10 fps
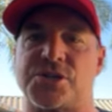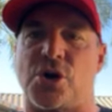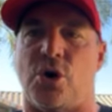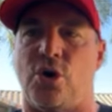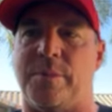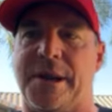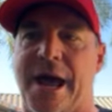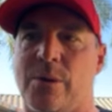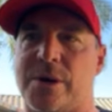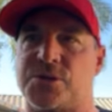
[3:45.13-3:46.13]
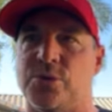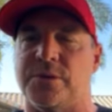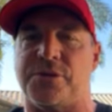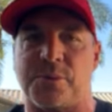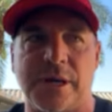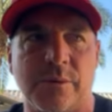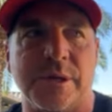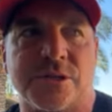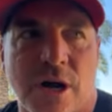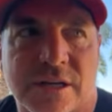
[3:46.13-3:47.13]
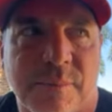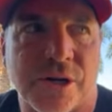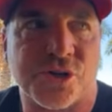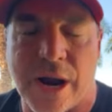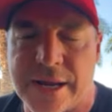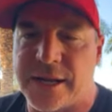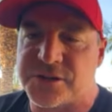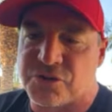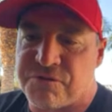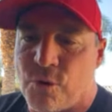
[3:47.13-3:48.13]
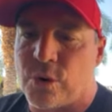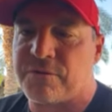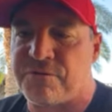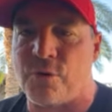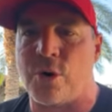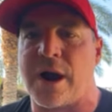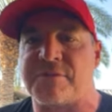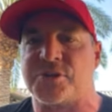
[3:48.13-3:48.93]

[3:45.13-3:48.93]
in such a hole. But now at two and three, and we talked about trying to get to four and four